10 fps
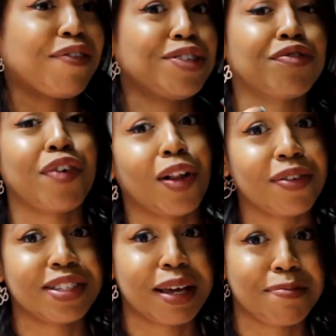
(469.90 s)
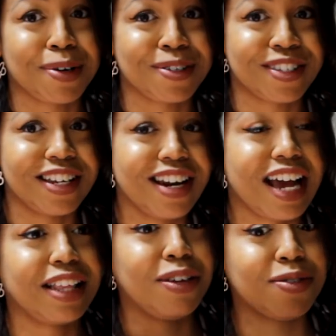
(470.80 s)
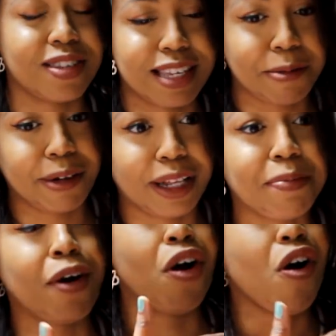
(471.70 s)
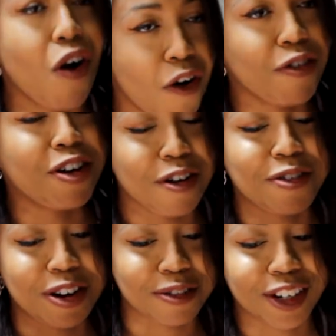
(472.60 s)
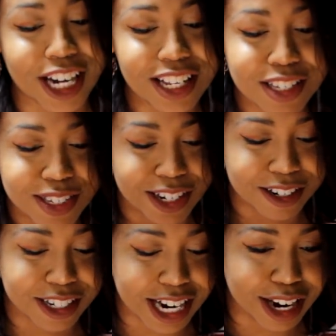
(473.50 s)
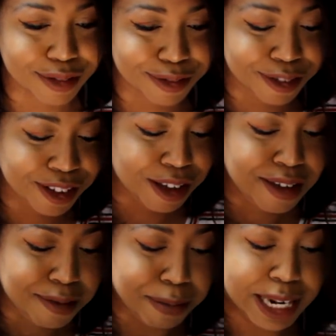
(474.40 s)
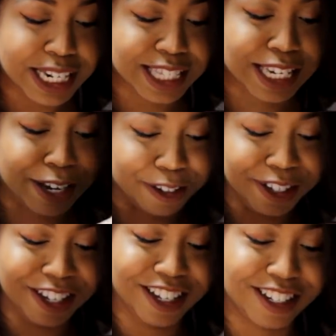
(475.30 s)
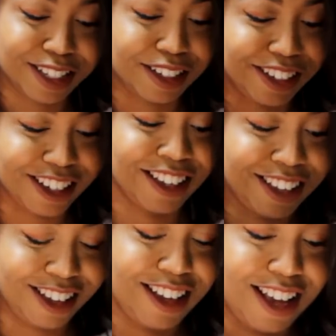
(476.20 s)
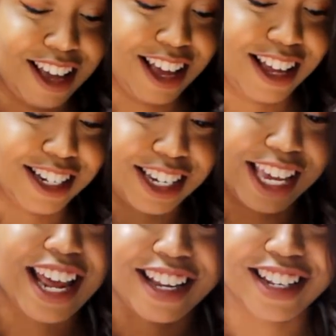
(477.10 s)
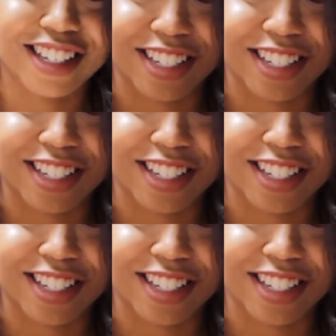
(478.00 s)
If you just follow the same person and use the same clip over and over and over again, you start to kind of minitsukeru, to get it.